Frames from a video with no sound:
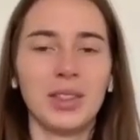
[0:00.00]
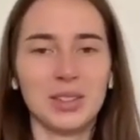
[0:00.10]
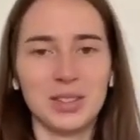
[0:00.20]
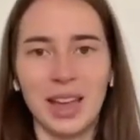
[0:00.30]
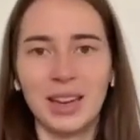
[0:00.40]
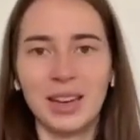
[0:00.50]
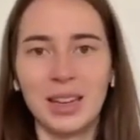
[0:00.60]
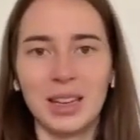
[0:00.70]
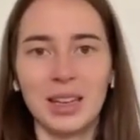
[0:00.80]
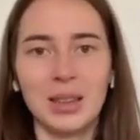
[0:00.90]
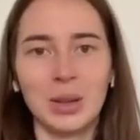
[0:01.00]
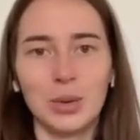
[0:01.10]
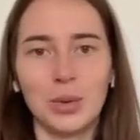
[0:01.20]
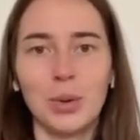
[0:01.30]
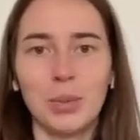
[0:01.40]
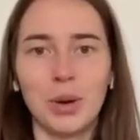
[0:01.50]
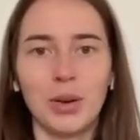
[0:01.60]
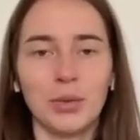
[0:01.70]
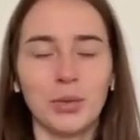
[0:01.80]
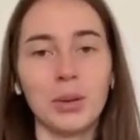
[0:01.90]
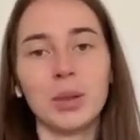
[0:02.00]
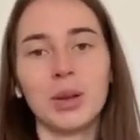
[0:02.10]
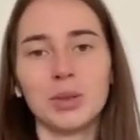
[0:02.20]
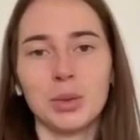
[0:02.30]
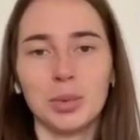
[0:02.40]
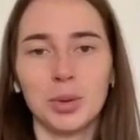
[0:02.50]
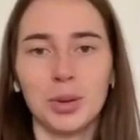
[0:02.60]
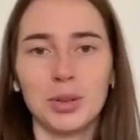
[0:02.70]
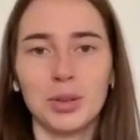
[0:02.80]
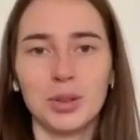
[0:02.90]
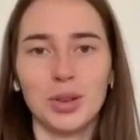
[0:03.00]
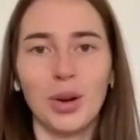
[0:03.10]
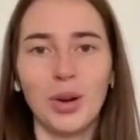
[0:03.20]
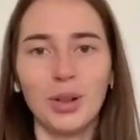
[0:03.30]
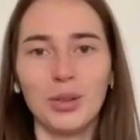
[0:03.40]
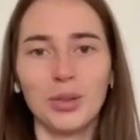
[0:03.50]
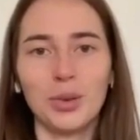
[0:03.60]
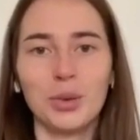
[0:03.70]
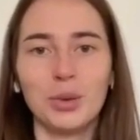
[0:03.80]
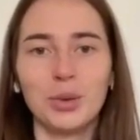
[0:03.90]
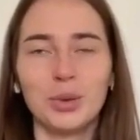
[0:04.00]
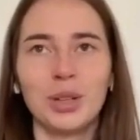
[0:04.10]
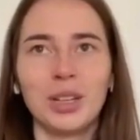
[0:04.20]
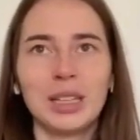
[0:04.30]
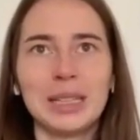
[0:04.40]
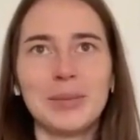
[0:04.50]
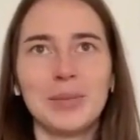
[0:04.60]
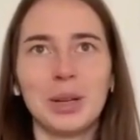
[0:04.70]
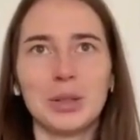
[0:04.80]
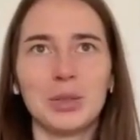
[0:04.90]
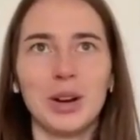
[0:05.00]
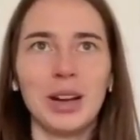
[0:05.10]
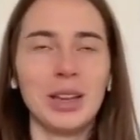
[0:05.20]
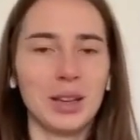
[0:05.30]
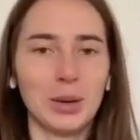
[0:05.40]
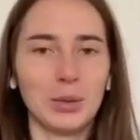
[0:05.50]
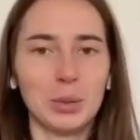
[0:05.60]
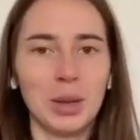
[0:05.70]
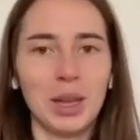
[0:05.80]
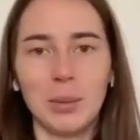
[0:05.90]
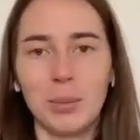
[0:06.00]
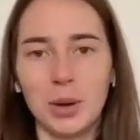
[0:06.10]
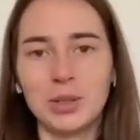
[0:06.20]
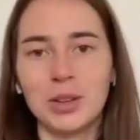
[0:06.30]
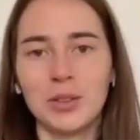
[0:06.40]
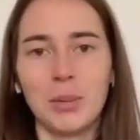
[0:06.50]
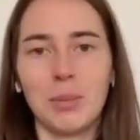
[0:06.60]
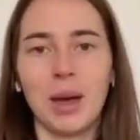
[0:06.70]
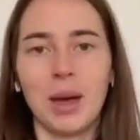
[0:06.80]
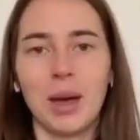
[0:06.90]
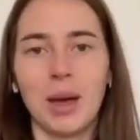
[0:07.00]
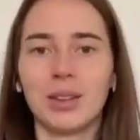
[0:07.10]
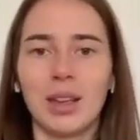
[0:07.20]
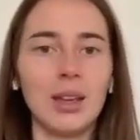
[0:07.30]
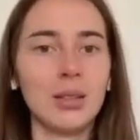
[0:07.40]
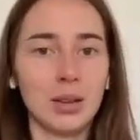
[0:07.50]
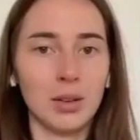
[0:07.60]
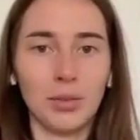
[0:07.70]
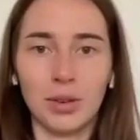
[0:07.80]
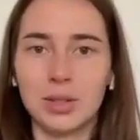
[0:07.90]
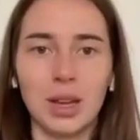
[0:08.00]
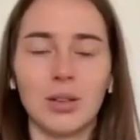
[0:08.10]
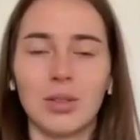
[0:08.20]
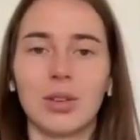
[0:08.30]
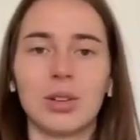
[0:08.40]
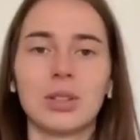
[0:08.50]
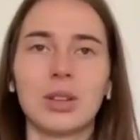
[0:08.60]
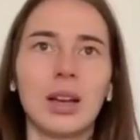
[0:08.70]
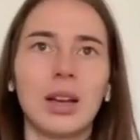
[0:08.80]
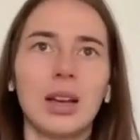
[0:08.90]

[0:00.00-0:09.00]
understanding in that group of female entrepreneurs, all of who are trying kind of to make a positive impact in different sectors.